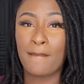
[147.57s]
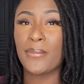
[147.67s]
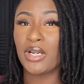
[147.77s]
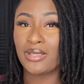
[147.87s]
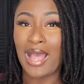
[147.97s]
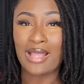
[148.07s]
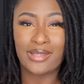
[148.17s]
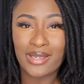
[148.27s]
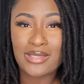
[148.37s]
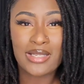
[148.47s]
But I
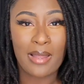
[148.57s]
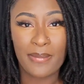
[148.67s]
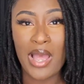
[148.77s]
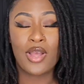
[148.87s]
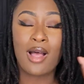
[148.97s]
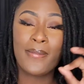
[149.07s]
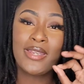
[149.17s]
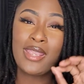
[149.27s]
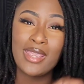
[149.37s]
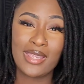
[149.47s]
think it's not bad.
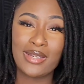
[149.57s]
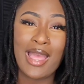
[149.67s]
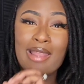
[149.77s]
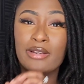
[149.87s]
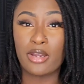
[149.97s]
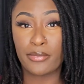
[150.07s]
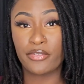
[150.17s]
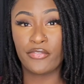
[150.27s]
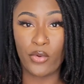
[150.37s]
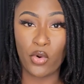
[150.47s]
Coming in at number
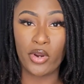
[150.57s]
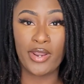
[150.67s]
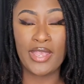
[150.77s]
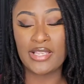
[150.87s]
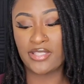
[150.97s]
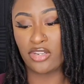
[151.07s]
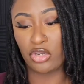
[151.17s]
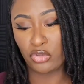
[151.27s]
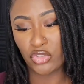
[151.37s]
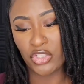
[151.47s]
4 is the
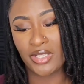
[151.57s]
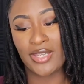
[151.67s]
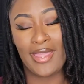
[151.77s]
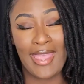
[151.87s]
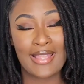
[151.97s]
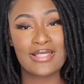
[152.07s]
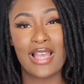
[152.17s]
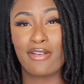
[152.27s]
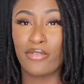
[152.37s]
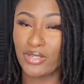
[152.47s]
Neutrogena
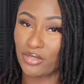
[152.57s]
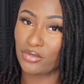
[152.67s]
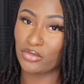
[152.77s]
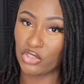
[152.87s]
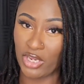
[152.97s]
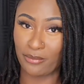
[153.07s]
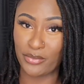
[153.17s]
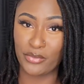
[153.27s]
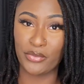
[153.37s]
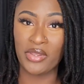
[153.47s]
Anti-Residue
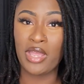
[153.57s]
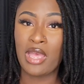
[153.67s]
Shampoo.